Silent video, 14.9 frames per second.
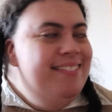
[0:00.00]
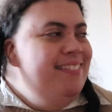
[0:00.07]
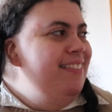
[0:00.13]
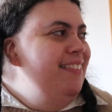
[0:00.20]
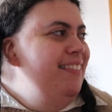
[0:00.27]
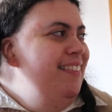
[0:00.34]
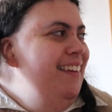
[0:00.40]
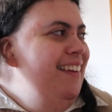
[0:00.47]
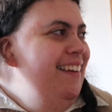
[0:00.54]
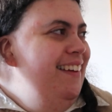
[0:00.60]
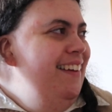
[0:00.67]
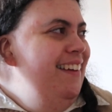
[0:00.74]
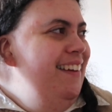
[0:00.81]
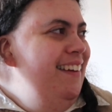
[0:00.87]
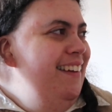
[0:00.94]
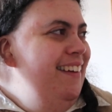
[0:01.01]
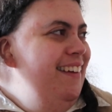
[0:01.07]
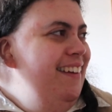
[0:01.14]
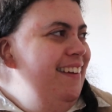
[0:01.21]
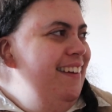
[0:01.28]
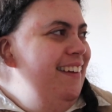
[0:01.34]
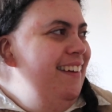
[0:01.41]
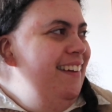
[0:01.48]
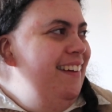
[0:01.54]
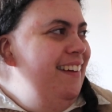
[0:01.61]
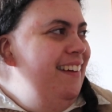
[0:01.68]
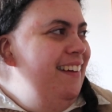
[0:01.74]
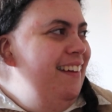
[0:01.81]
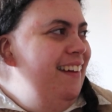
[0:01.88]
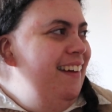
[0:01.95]

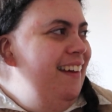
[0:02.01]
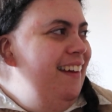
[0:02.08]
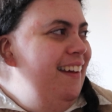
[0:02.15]
[no speech]